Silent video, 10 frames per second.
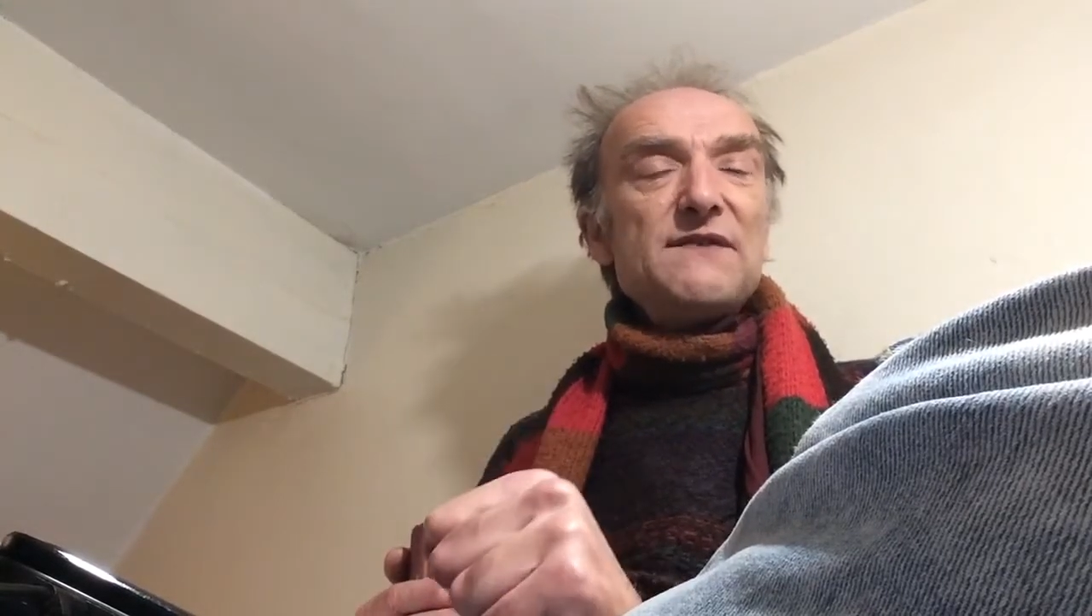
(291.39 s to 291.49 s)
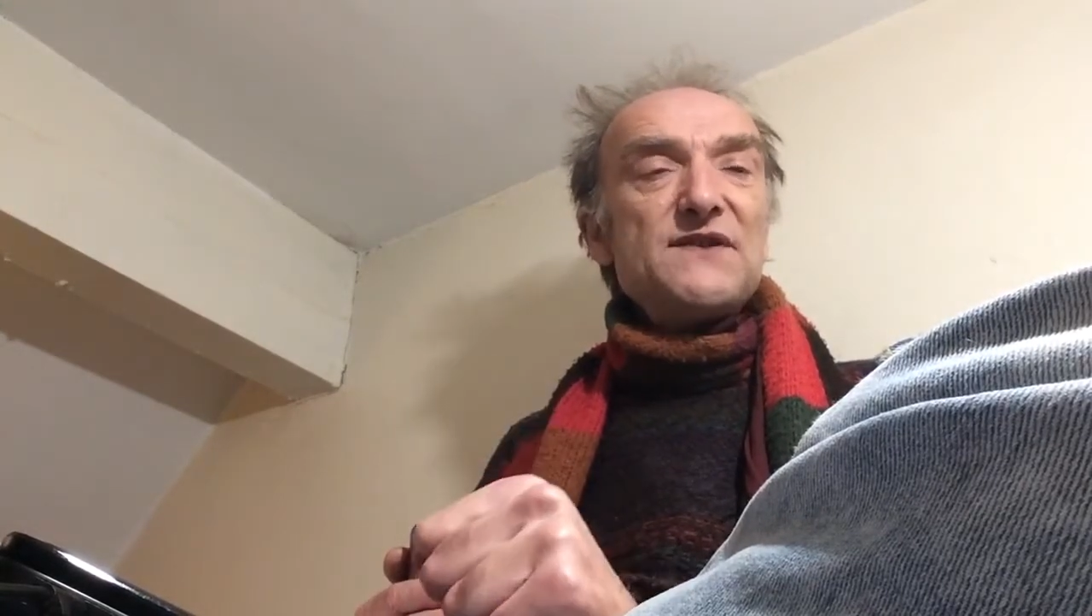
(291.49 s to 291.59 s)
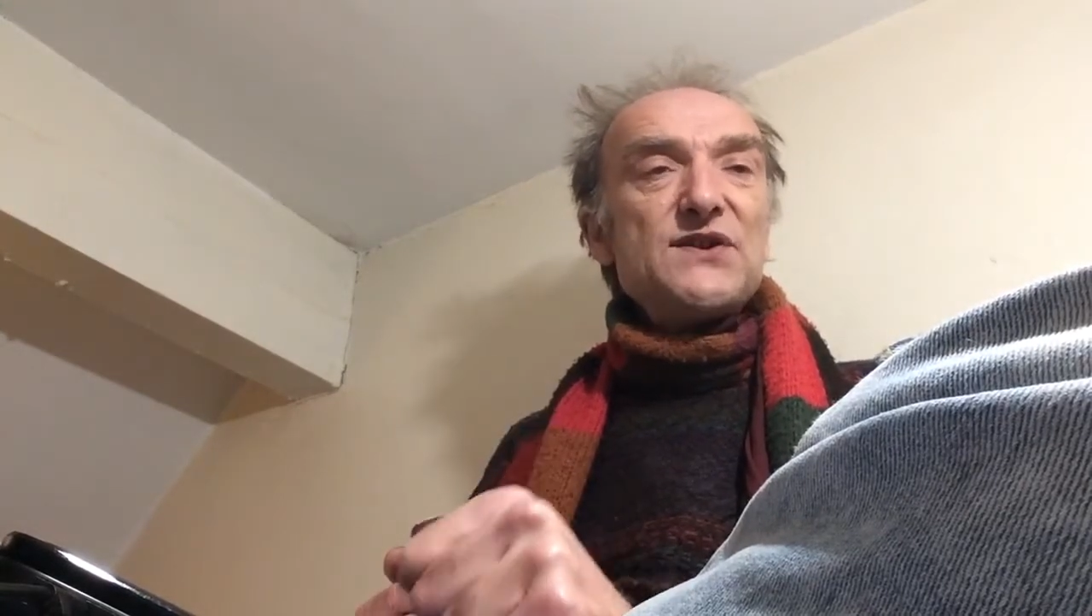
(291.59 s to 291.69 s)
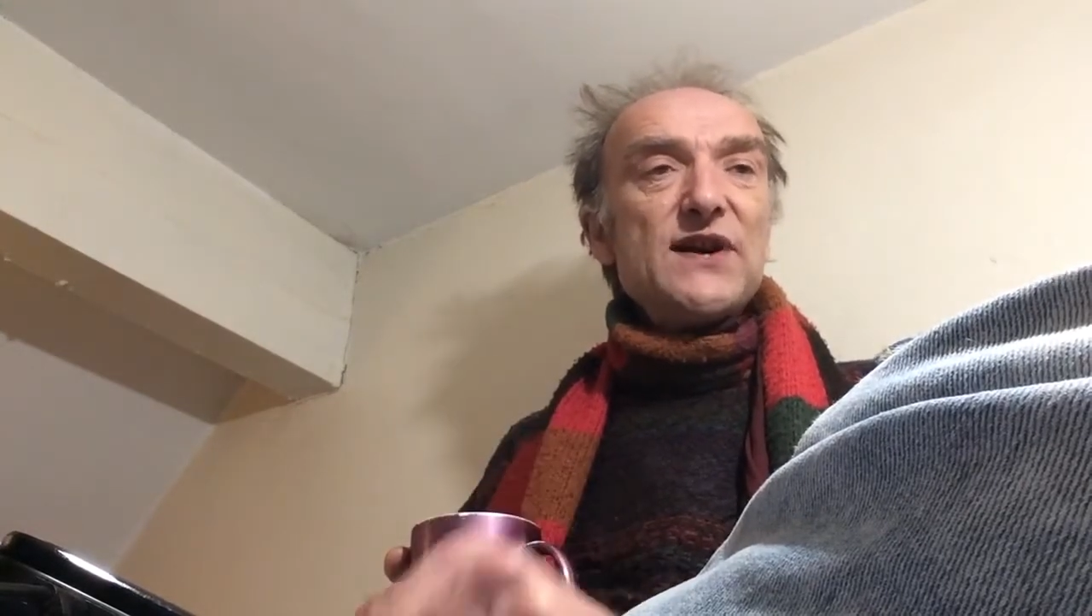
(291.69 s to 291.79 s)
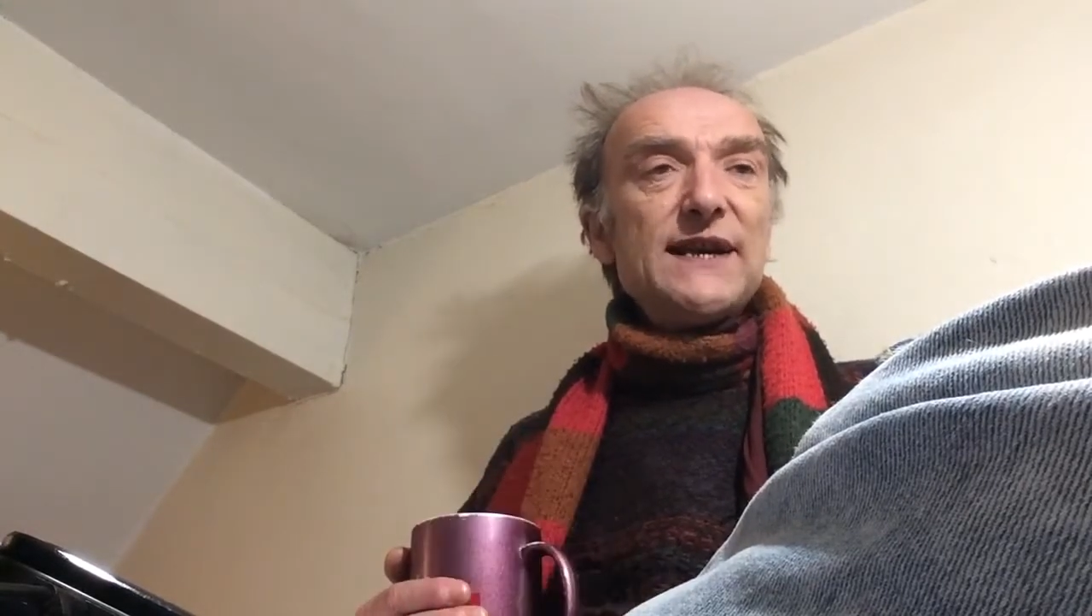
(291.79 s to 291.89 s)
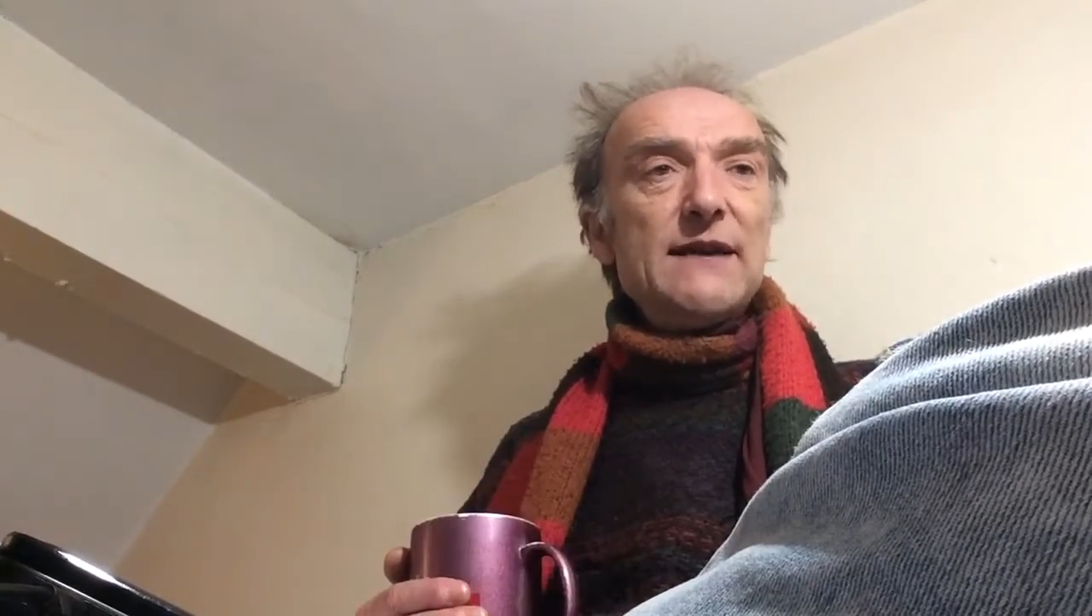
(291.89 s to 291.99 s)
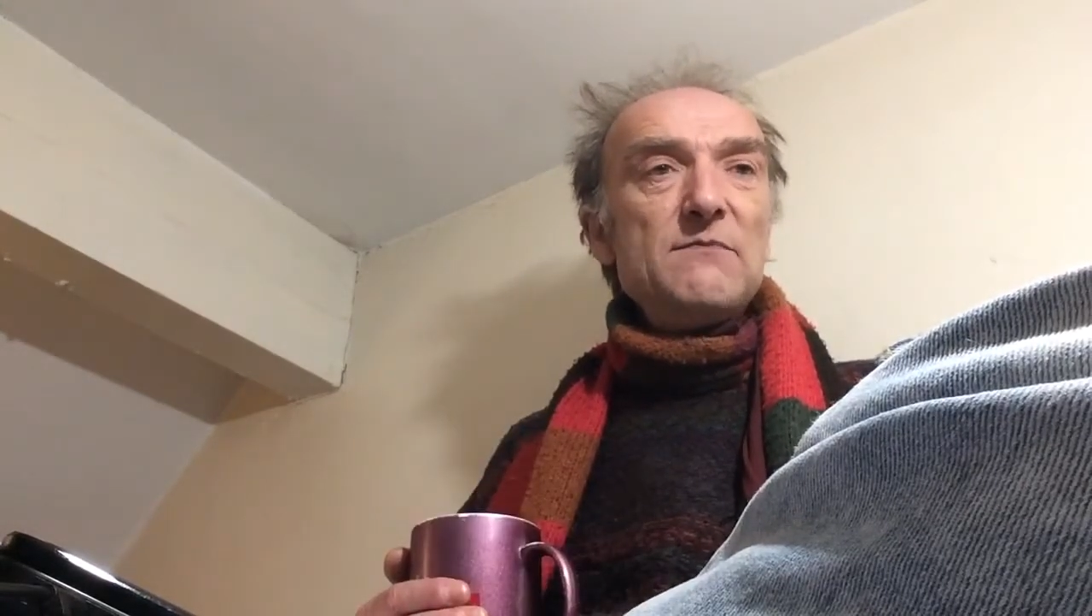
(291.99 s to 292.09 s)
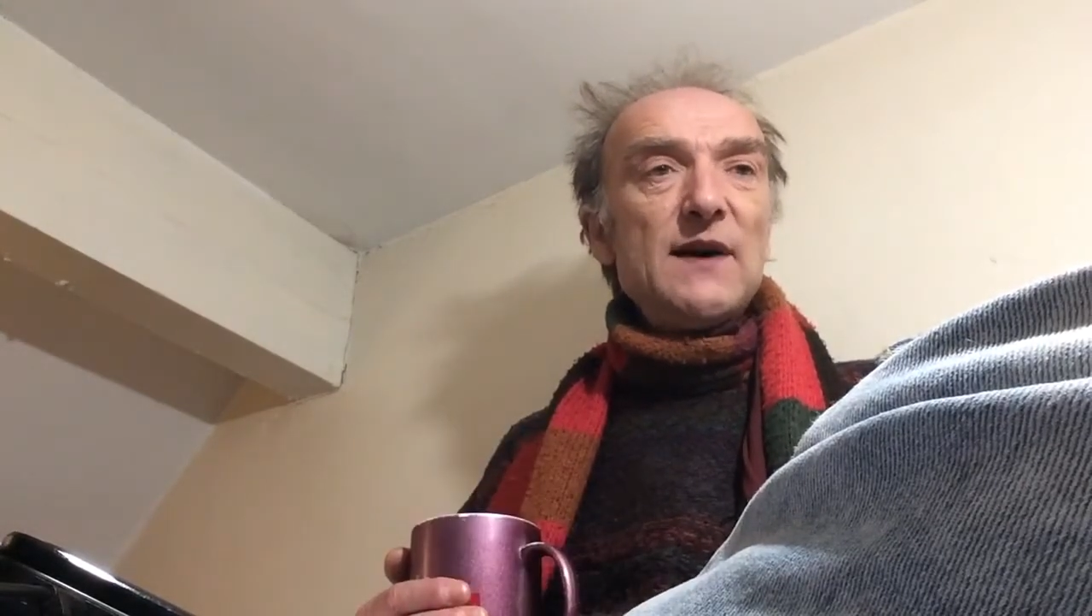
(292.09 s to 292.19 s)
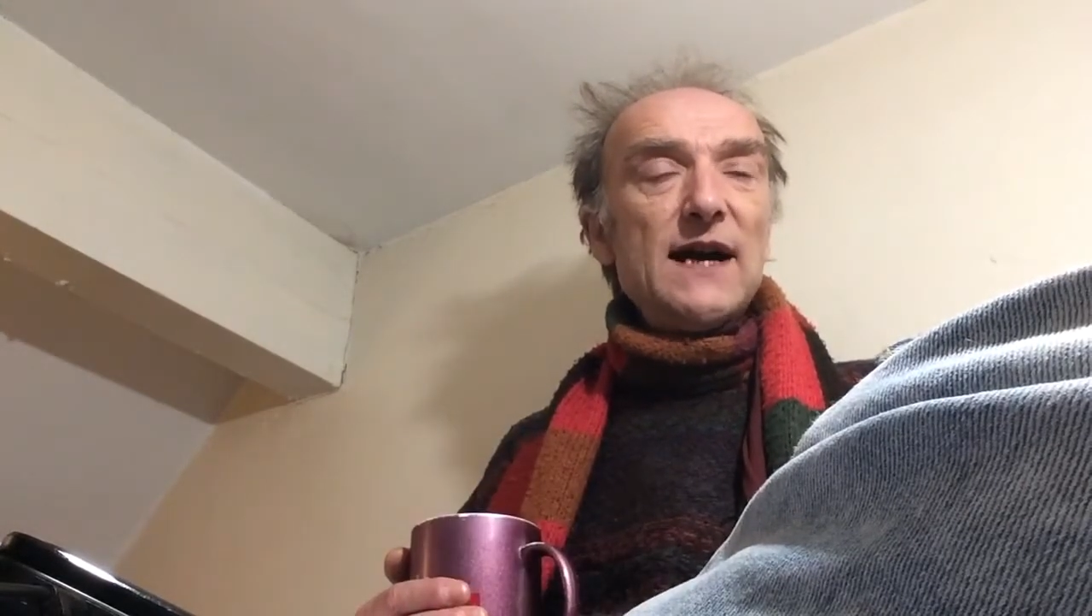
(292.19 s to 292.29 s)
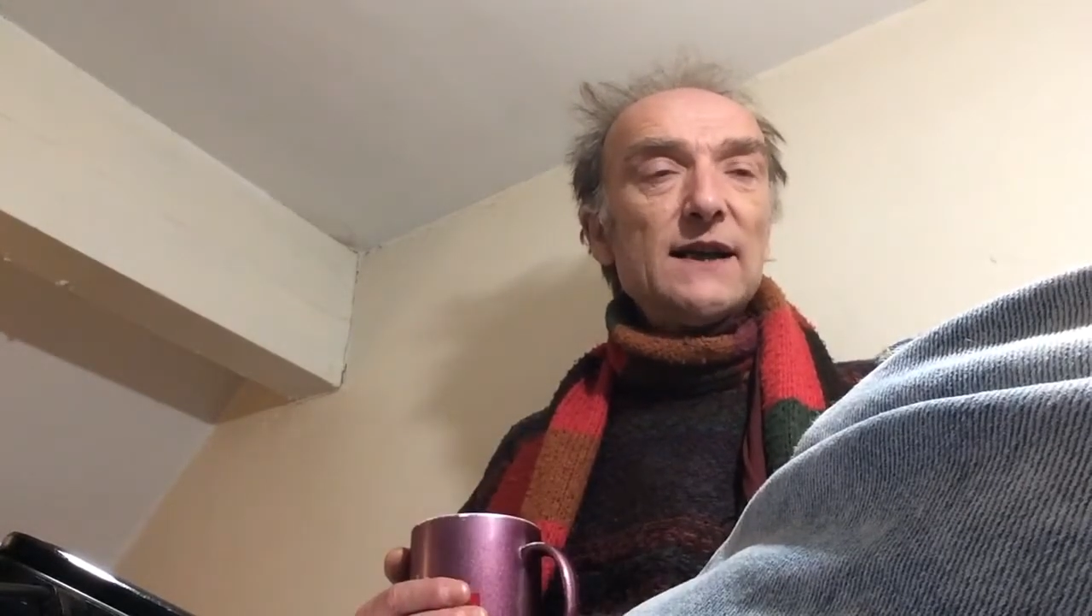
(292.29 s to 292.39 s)
of
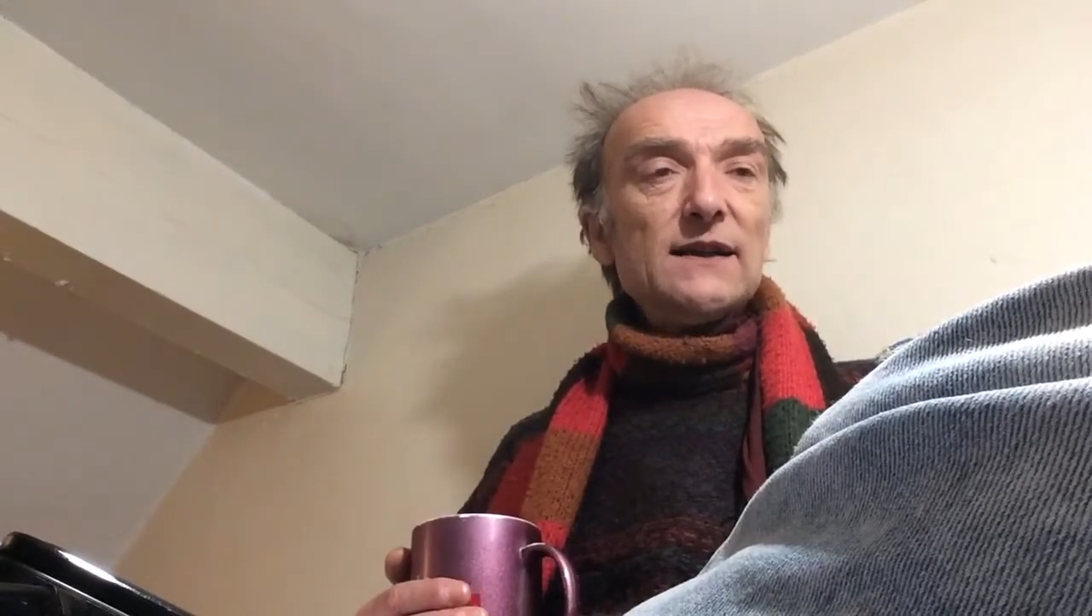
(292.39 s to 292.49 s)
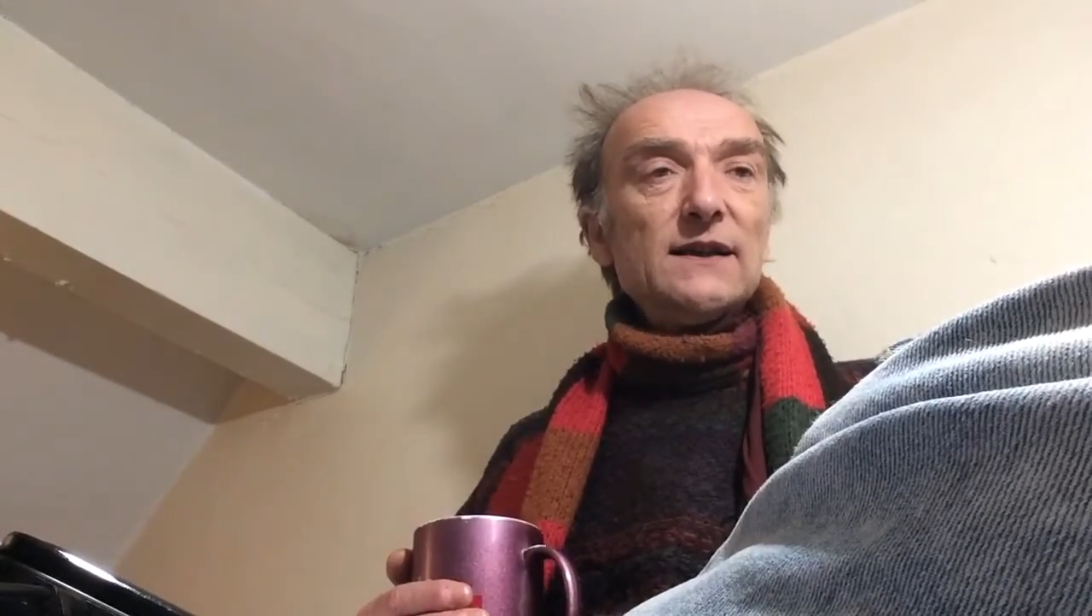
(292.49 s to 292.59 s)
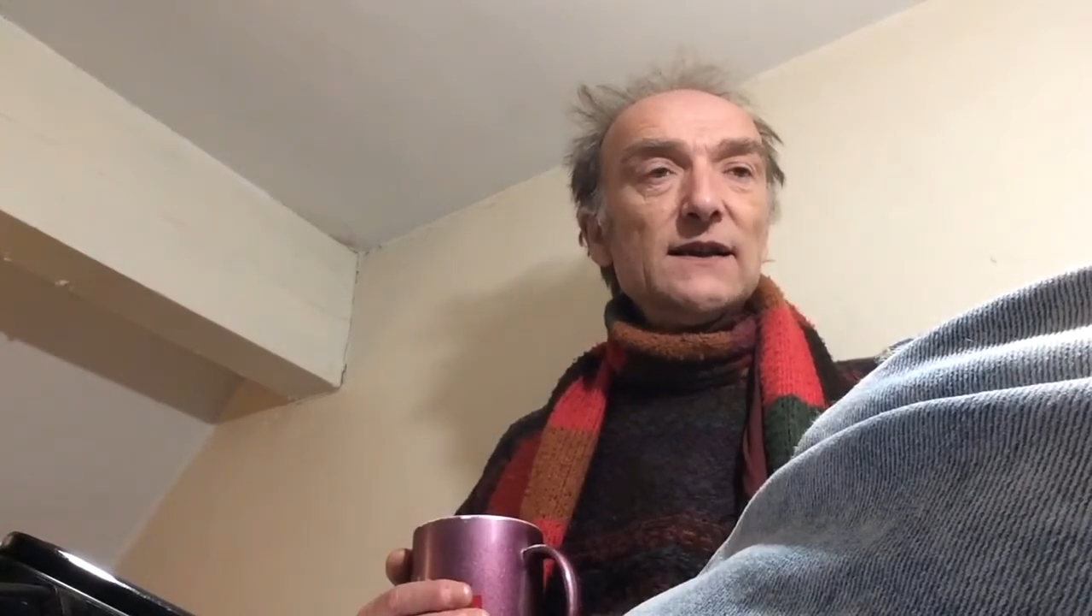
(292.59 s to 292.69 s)
striking back.